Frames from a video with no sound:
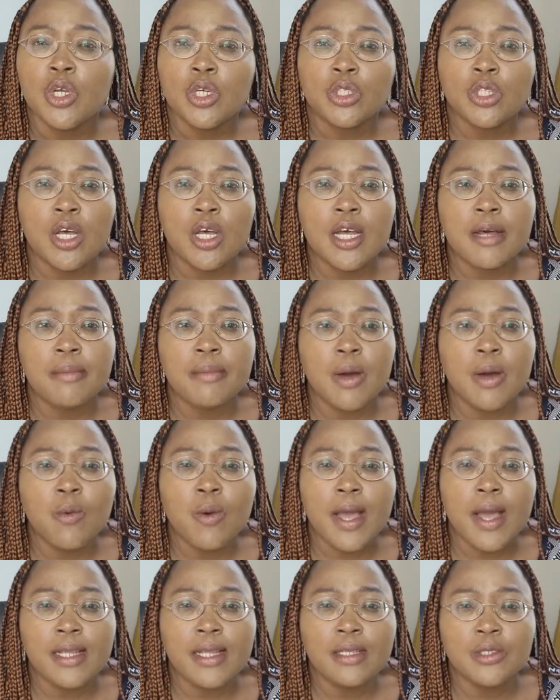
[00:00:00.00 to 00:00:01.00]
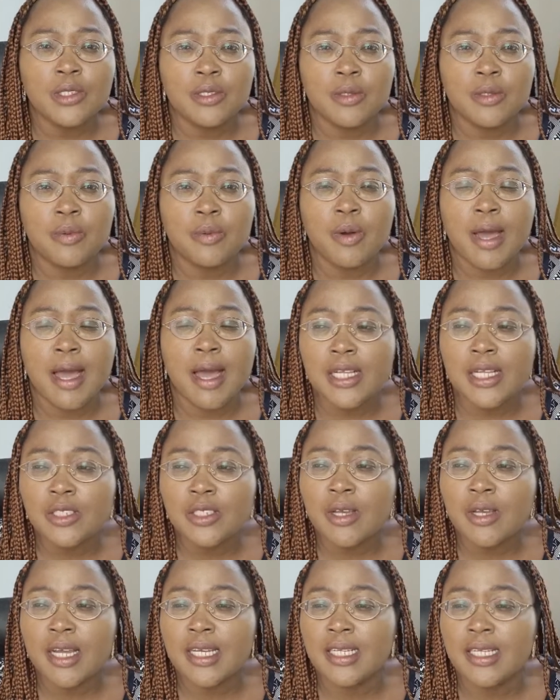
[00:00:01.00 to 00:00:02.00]
talk about why those people are
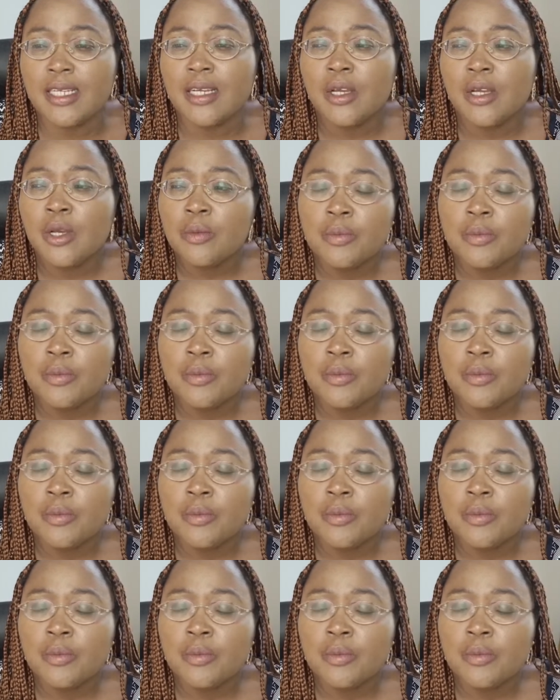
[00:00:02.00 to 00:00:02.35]
actually